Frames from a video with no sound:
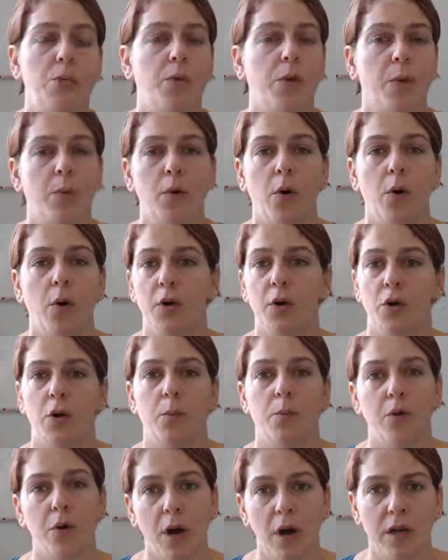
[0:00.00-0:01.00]
you promoting
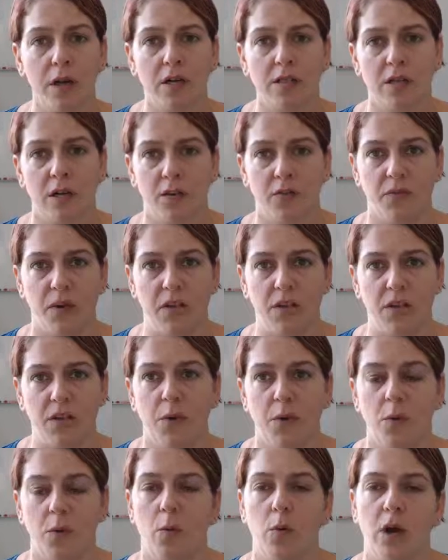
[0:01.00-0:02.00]
your products on
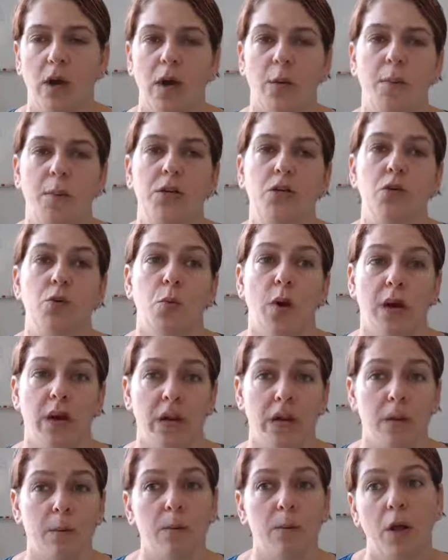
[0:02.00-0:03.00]
Facebook. We recommend you
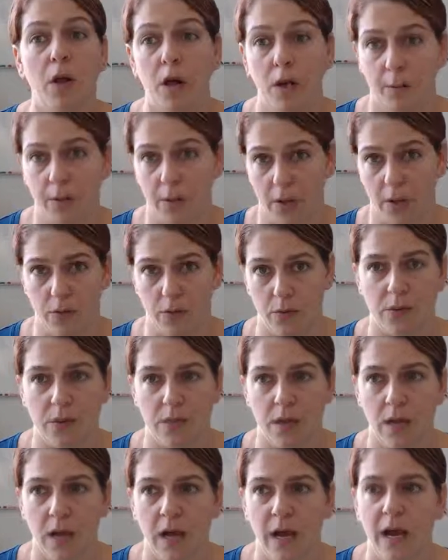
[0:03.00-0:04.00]
writing a blog
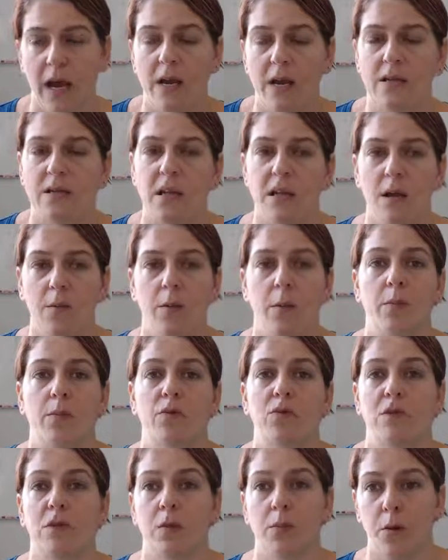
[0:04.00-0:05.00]
post and sending
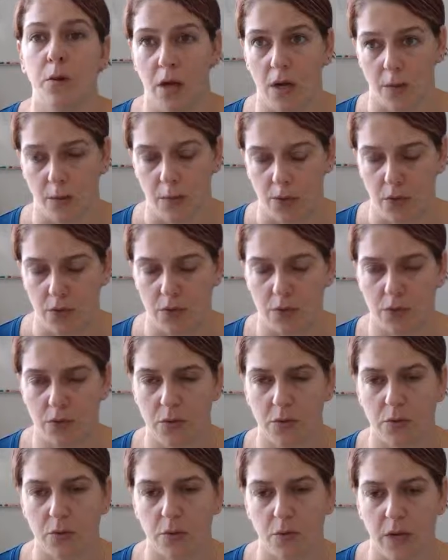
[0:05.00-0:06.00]
people to the blog
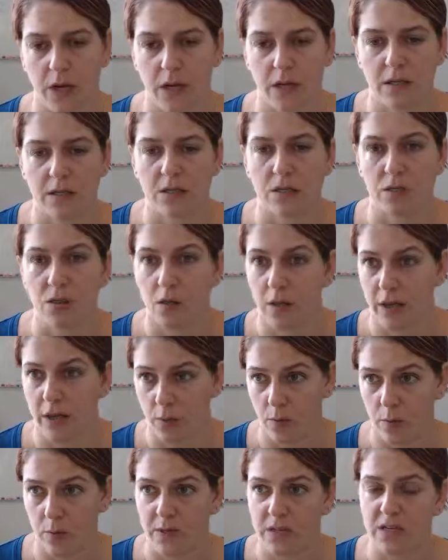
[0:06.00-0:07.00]
post, right? So like
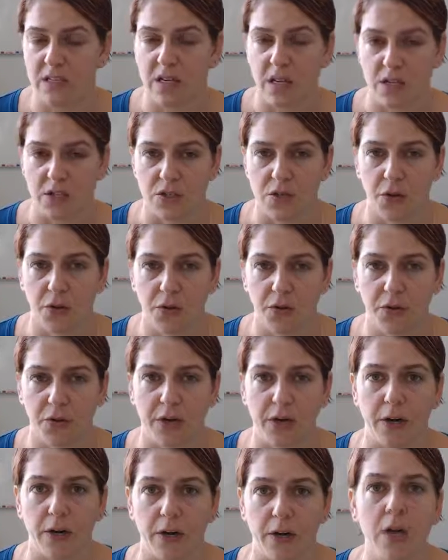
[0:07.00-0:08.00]
what we discussed
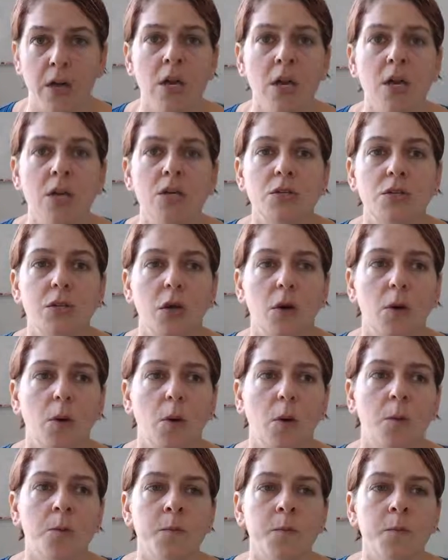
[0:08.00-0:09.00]
earlier.
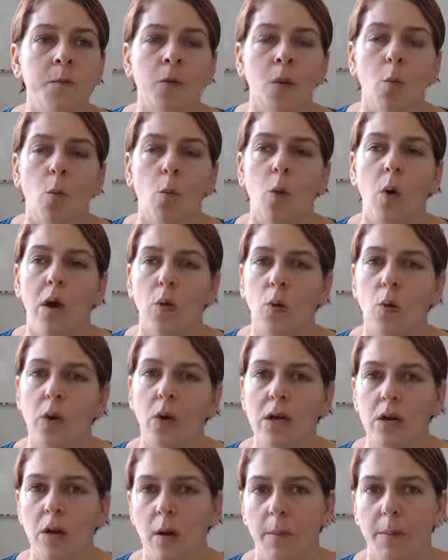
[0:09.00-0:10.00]
So what
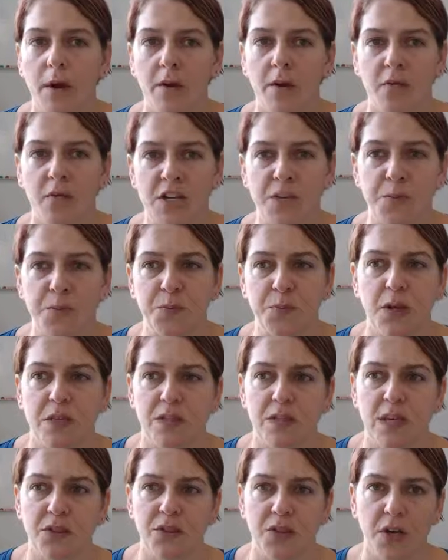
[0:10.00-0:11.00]
we know about Facebook
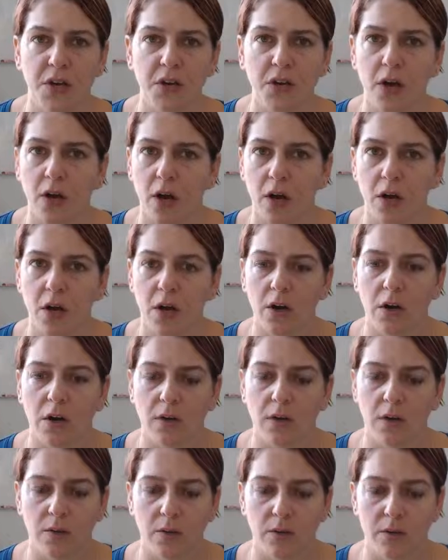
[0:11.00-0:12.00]
is that there
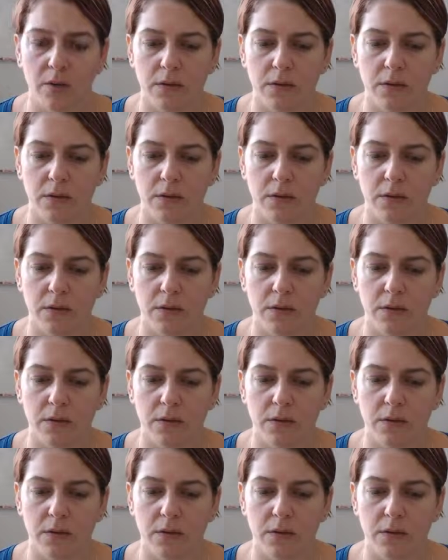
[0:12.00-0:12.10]
are